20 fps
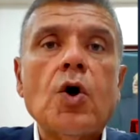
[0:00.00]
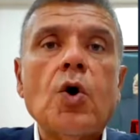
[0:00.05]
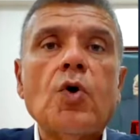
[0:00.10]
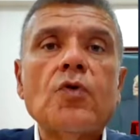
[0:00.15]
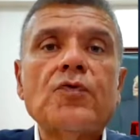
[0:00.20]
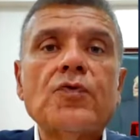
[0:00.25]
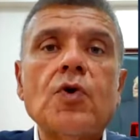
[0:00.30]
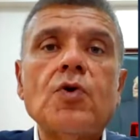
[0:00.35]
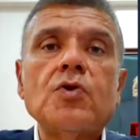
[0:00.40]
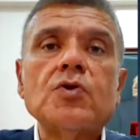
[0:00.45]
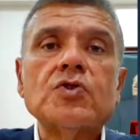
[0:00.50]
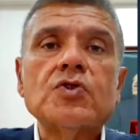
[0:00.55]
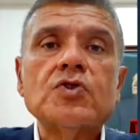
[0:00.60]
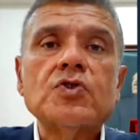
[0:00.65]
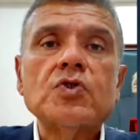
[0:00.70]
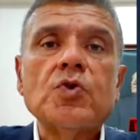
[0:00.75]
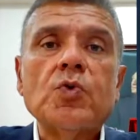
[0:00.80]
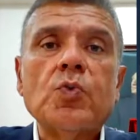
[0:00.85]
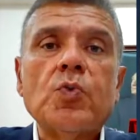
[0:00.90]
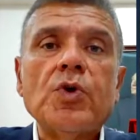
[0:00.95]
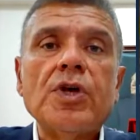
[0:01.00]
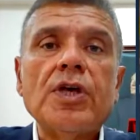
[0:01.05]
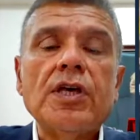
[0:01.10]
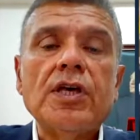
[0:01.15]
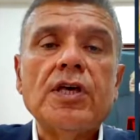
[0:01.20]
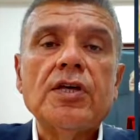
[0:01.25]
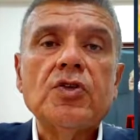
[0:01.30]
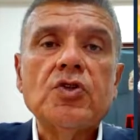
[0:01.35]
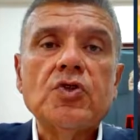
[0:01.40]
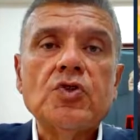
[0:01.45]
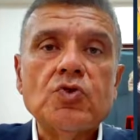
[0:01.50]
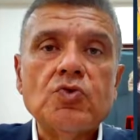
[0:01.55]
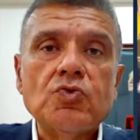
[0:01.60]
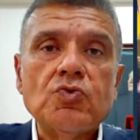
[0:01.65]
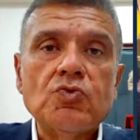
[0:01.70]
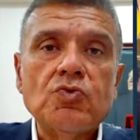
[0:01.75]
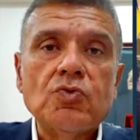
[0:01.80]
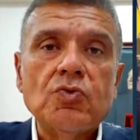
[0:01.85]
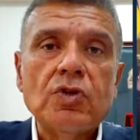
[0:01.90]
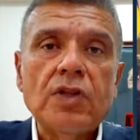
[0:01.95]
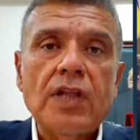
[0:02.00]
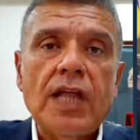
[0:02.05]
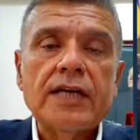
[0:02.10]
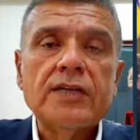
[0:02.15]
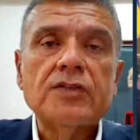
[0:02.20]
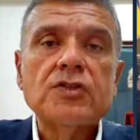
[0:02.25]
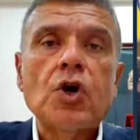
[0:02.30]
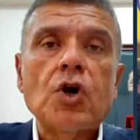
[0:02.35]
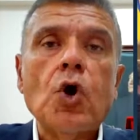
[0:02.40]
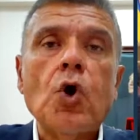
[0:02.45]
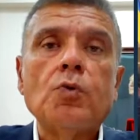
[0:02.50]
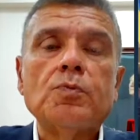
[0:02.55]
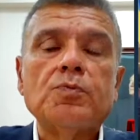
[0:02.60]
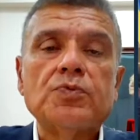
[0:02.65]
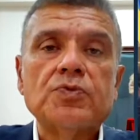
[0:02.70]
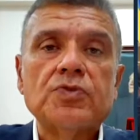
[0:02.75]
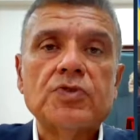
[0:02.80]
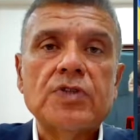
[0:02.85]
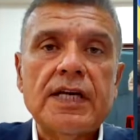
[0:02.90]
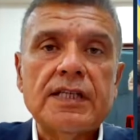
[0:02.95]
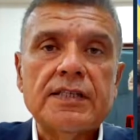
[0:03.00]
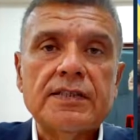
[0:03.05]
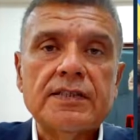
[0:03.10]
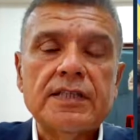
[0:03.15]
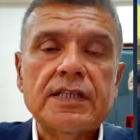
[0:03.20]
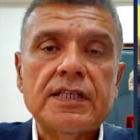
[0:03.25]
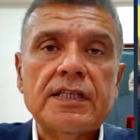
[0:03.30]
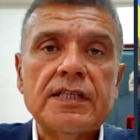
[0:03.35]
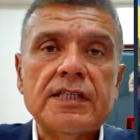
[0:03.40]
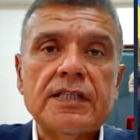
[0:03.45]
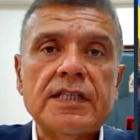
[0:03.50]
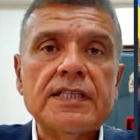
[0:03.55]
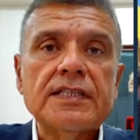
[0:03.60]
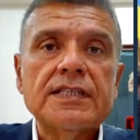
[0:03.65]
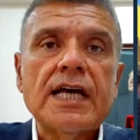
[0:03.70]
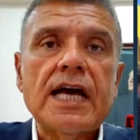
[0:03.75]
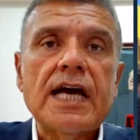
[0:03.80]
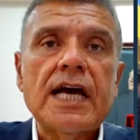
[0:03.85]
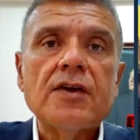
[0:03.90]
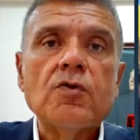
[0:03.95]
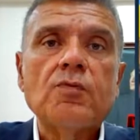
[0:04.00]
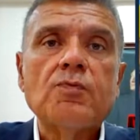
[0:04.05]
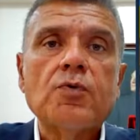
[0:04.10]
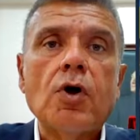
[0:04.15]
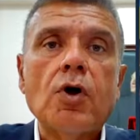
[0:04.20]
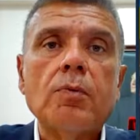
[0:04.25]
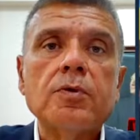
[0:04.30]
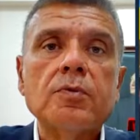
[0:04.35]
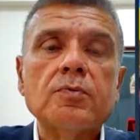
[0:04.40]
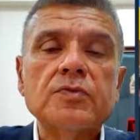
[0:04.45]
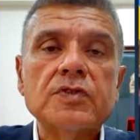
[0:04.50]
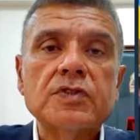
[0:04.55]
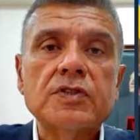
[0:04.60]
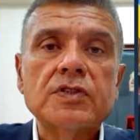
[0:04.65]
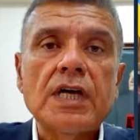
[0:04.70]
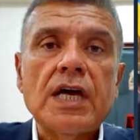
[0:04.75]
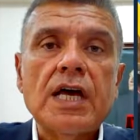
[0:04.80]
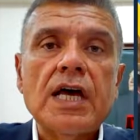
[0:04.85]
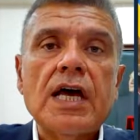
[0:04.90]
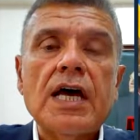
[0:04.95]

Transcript: Of course, we do like to hope that this kind of problems